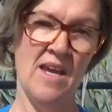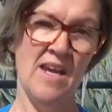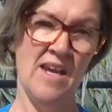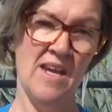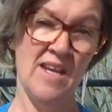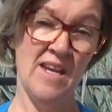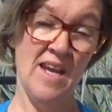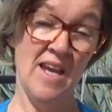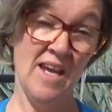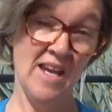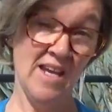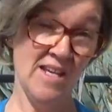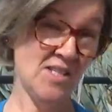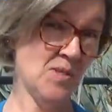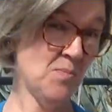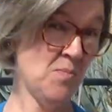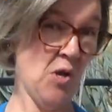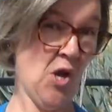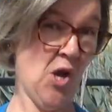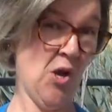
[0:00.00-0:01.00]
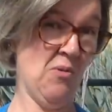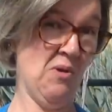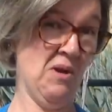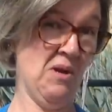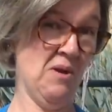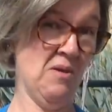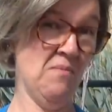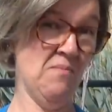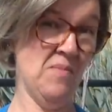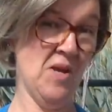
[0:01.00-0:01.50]
In his
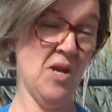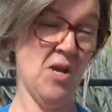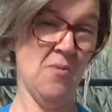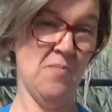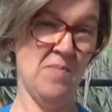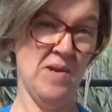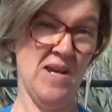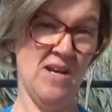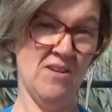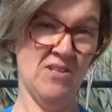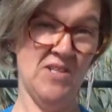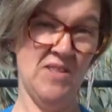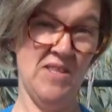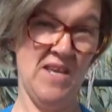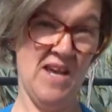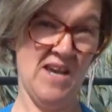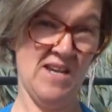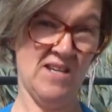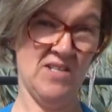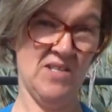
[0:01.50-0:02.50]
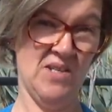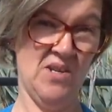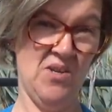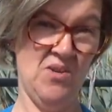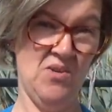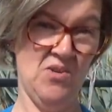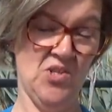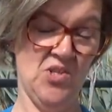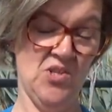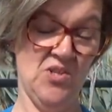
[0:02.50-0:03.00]
poem about the
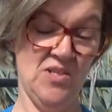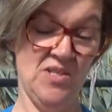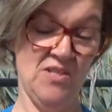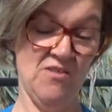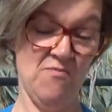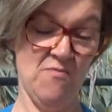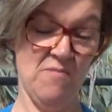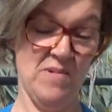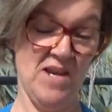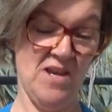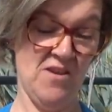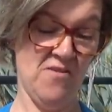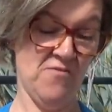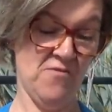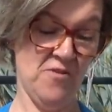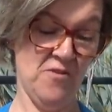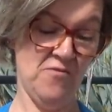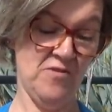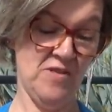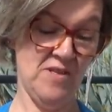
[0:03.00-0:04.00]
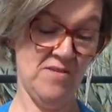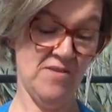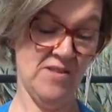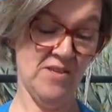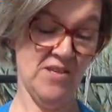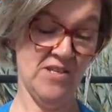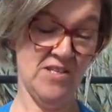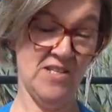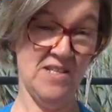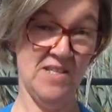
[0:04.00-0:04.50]
executions of May
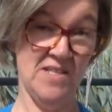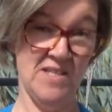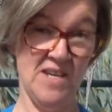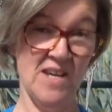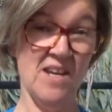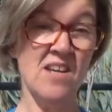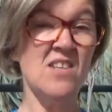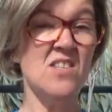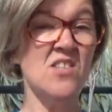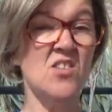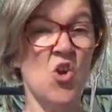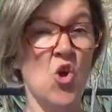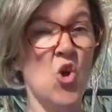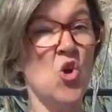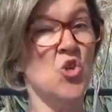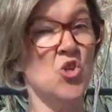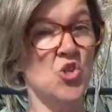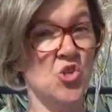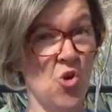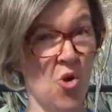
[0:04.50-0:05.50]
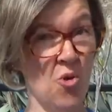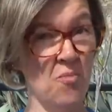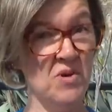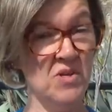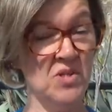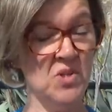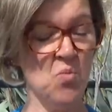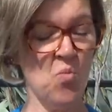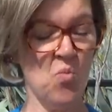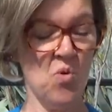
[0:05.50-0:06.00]
1536,
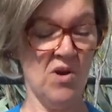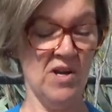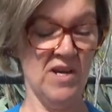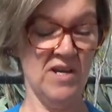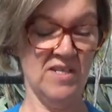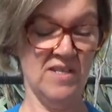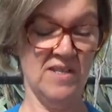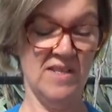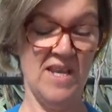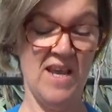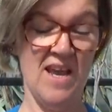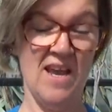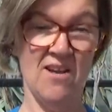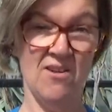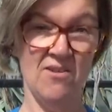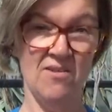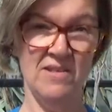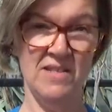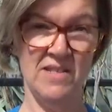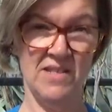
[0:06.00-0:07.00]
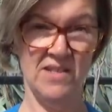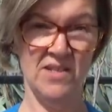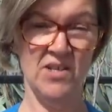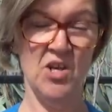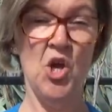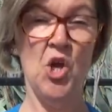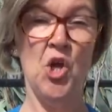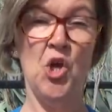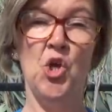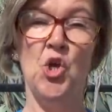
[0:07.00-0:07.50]
Thomas Wyatt the Elder,
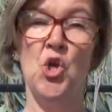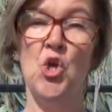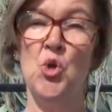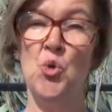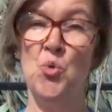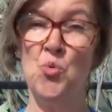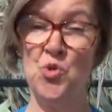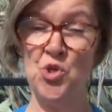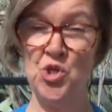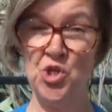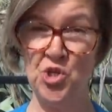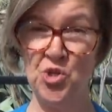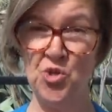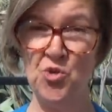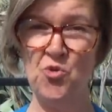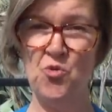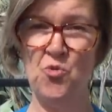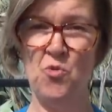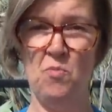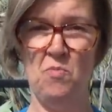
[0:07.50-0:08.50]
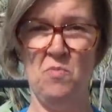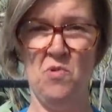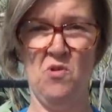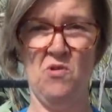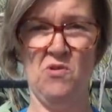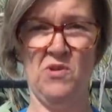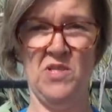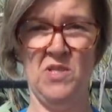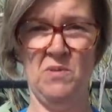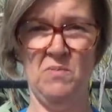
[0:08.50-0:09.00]
who knew
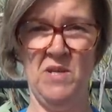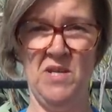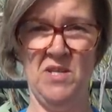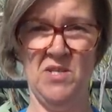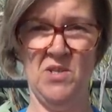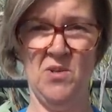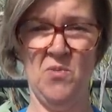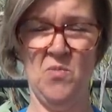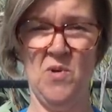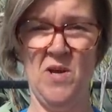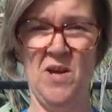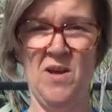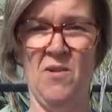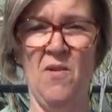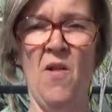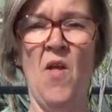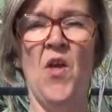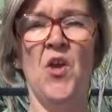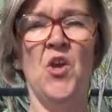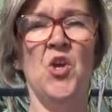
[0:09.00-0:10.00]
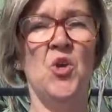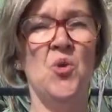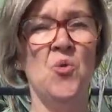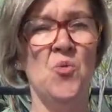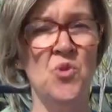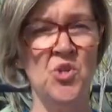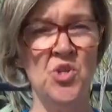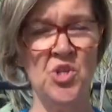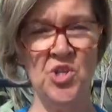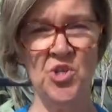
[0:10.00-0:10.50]
Mark Smeaton well,
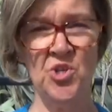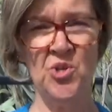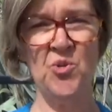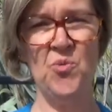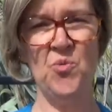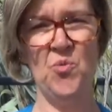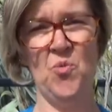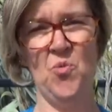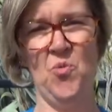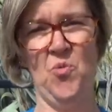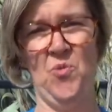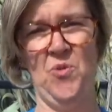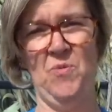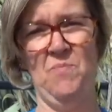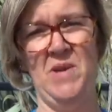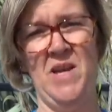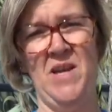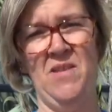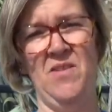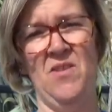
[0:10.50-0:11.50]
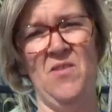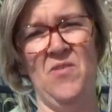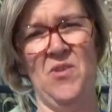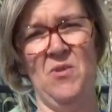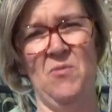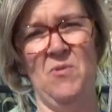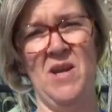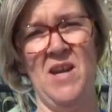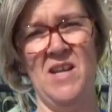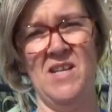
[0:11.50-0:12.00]
who knew all the men
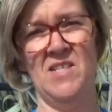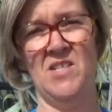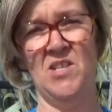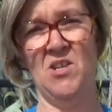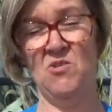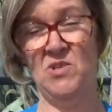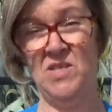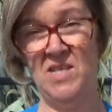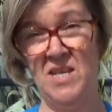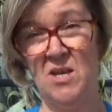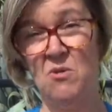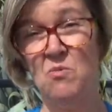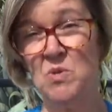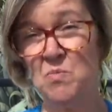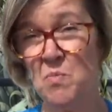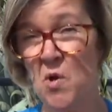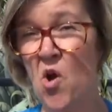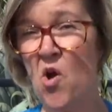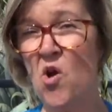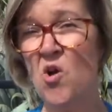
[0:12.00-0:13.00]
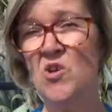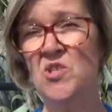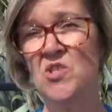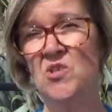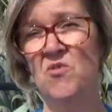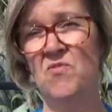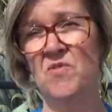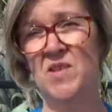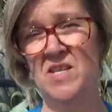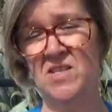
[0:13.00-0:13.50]
that were executed, he was part
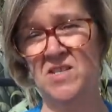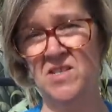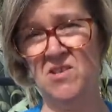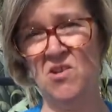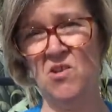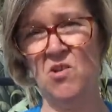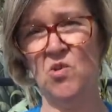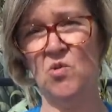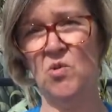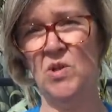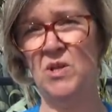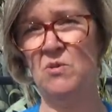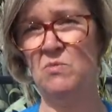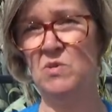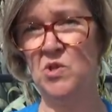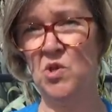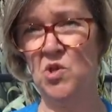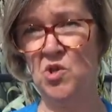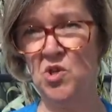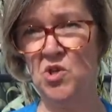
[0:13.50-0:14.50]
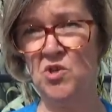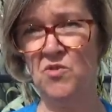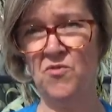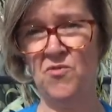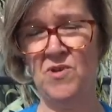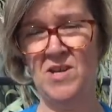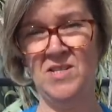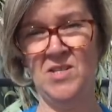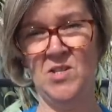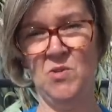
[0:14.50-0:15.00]
of their circle, he was good
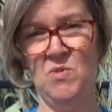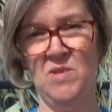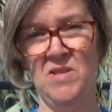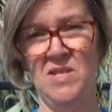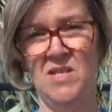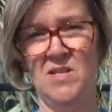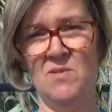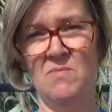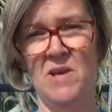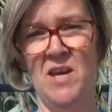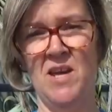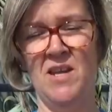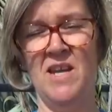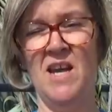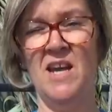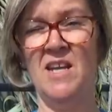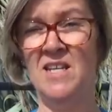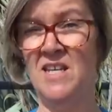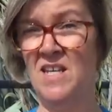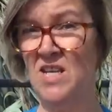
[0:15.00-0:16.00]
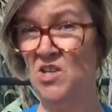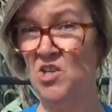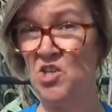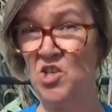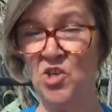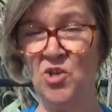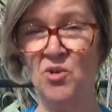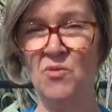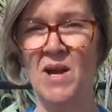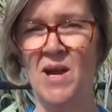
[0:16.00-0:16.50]
friends with these men, and he
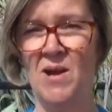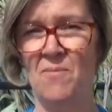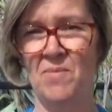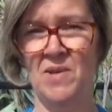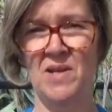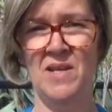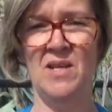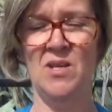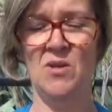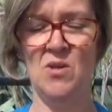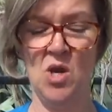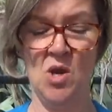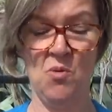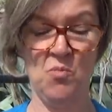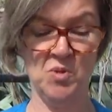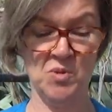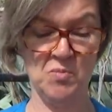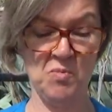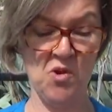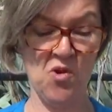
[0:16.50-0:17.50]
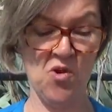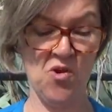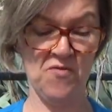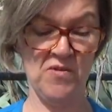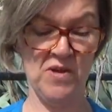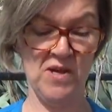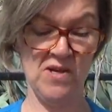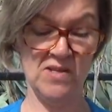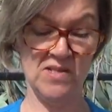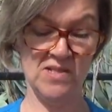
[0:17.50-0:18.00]
knew Anne Boleyn and was part
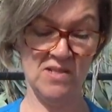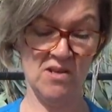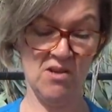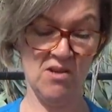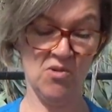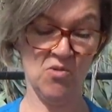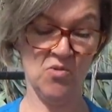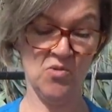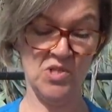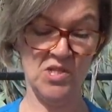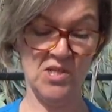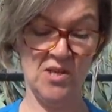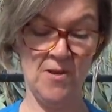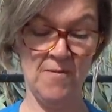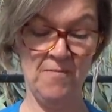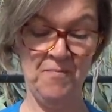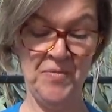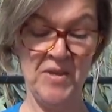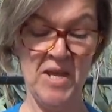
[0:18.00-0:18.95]
of her circle too.